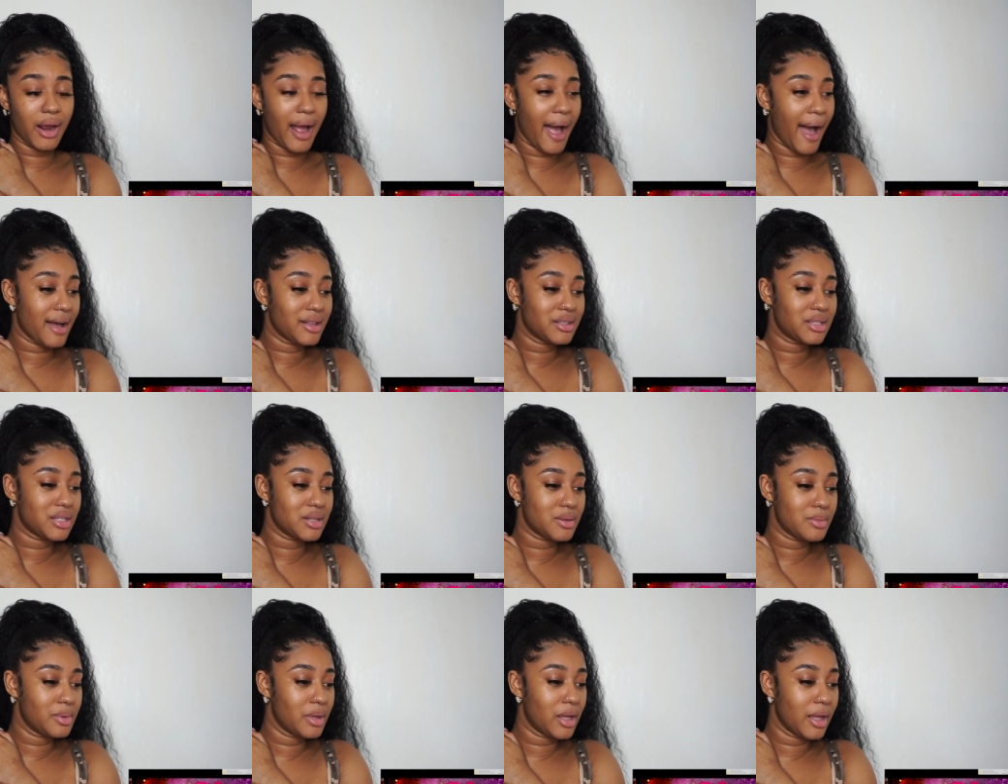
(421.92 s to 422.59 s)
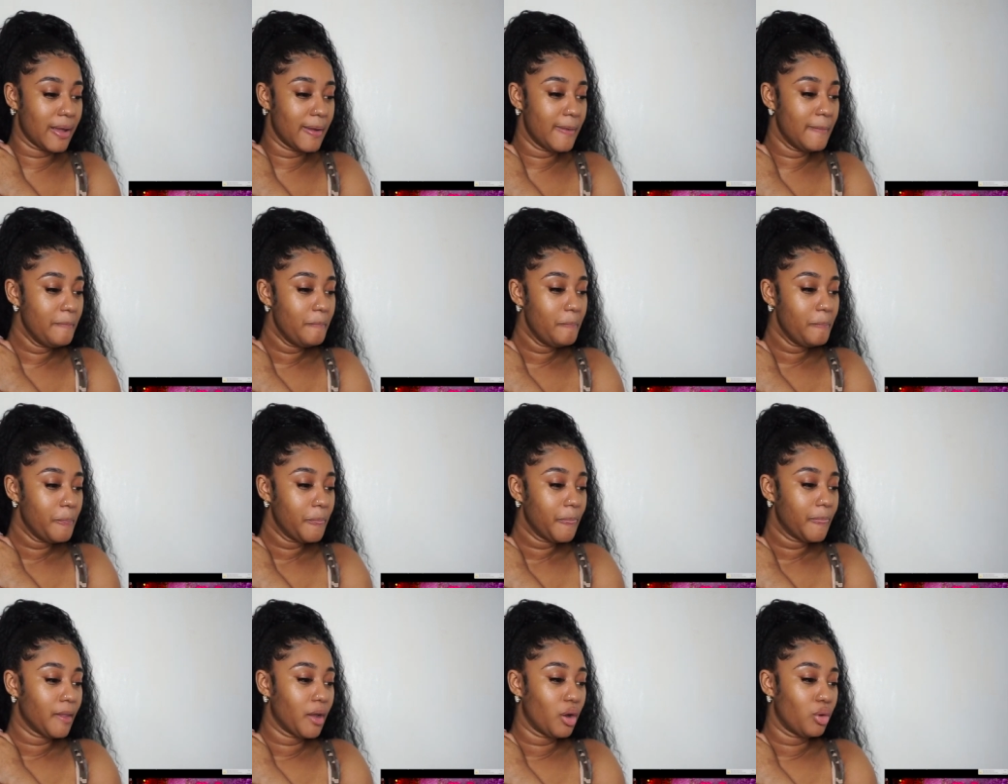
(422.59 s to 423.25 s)
It has to be.
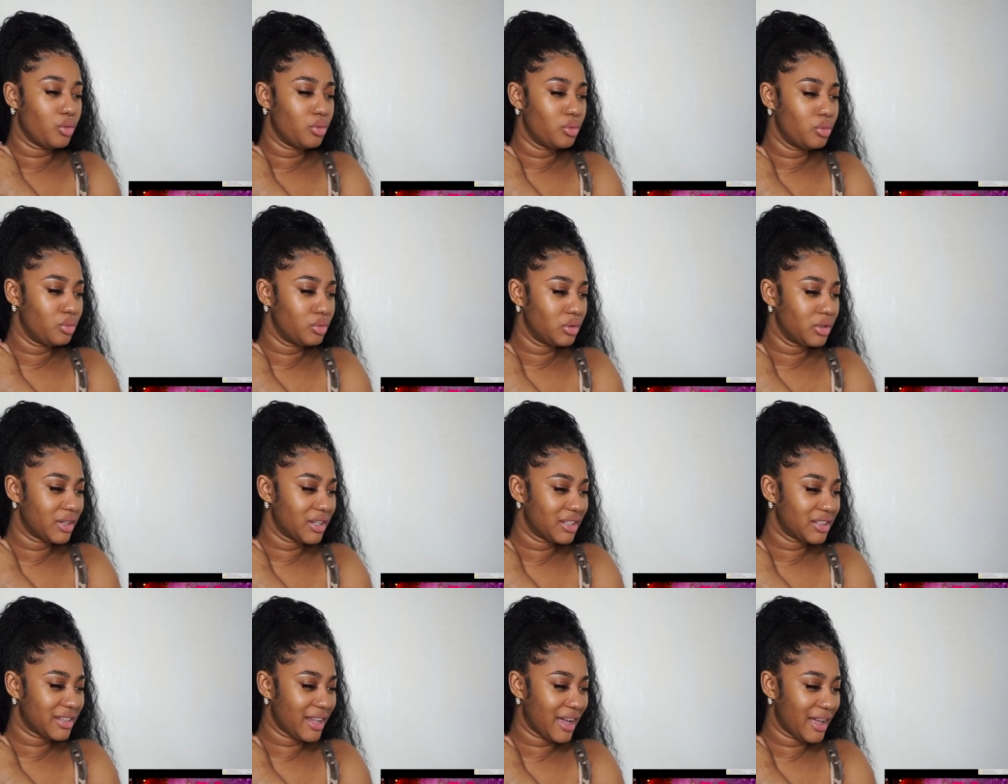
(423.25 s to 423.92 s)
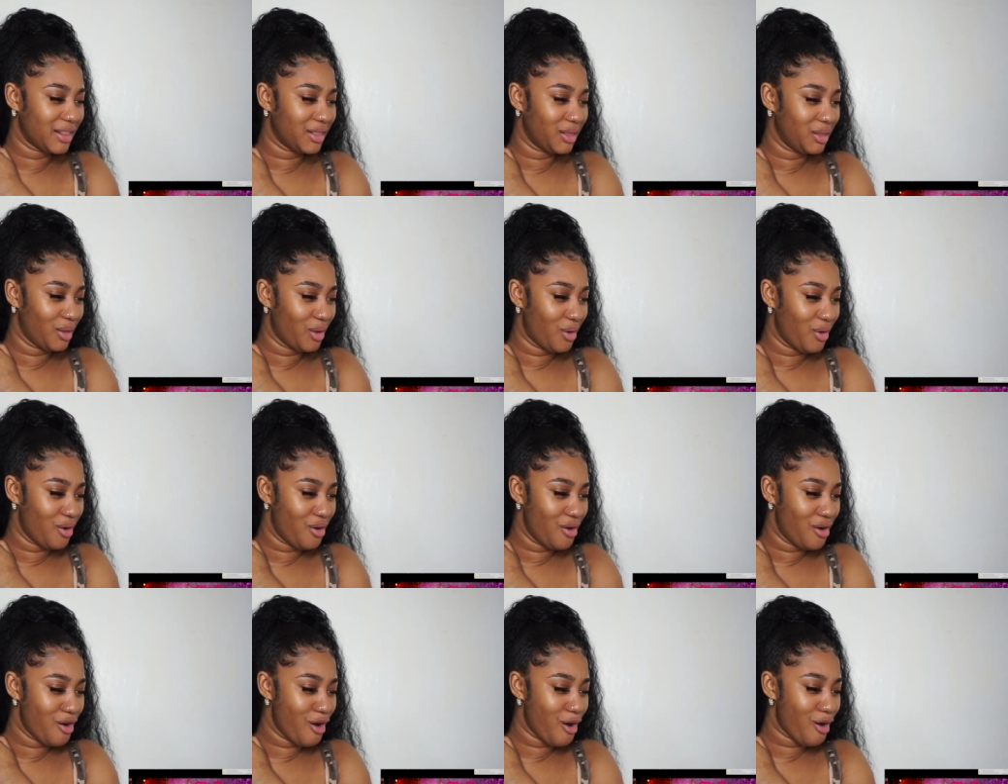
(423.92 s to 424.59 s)
Ooh, look at that
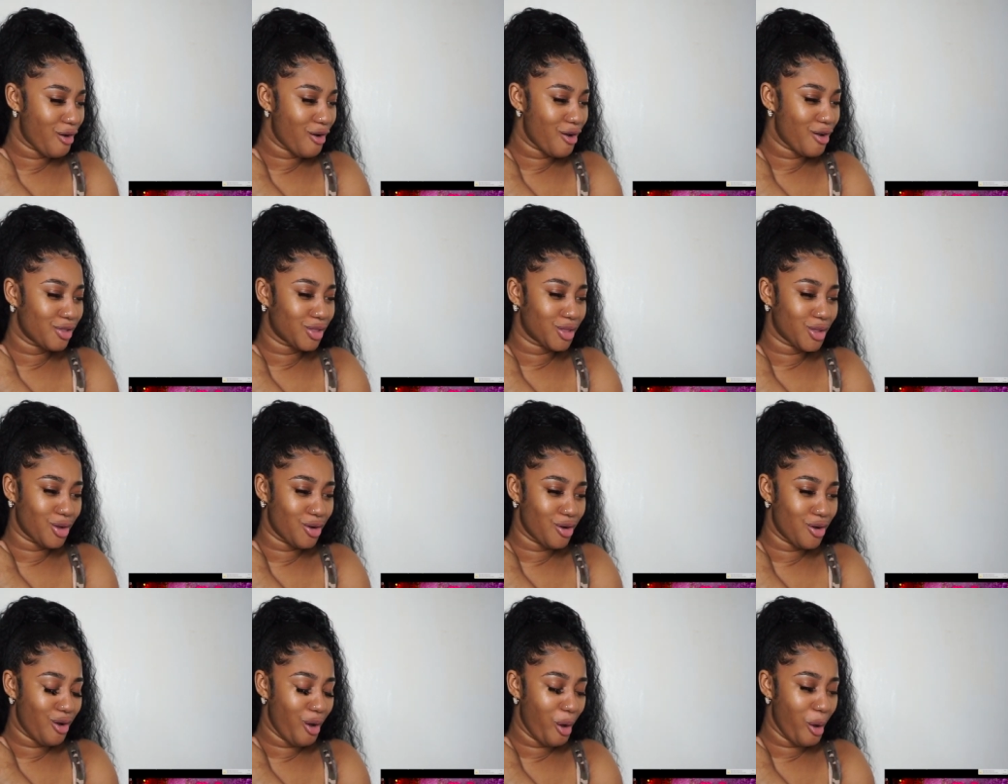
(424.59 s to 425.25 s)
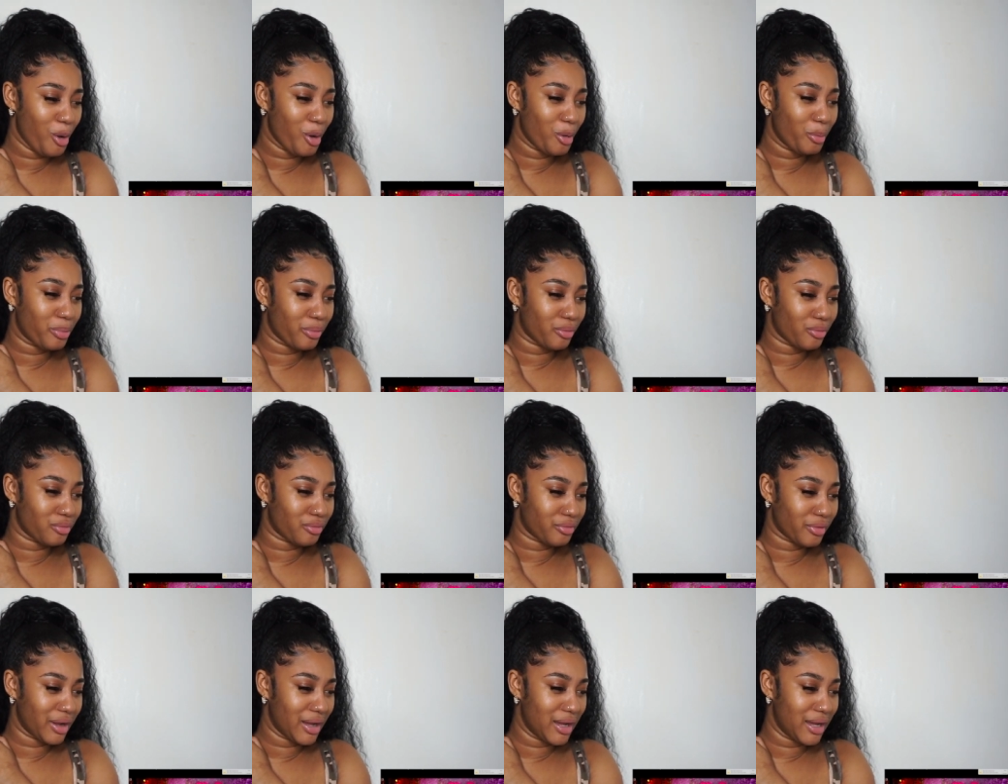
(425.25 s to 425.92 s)
long, long
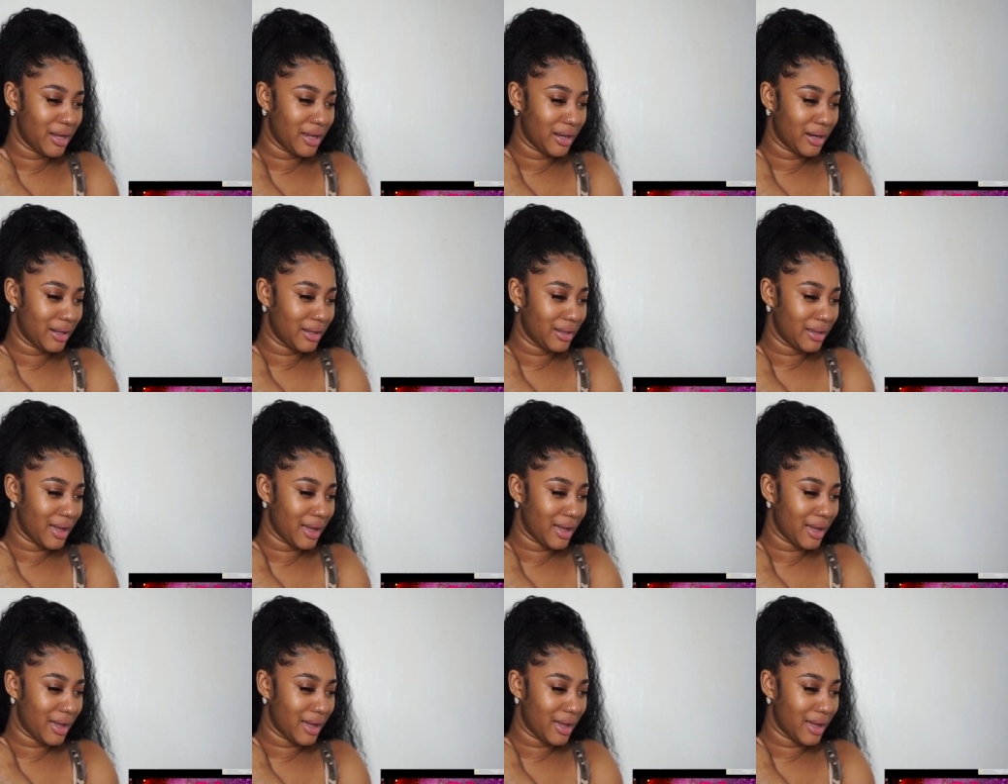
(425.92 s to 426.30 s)
braid.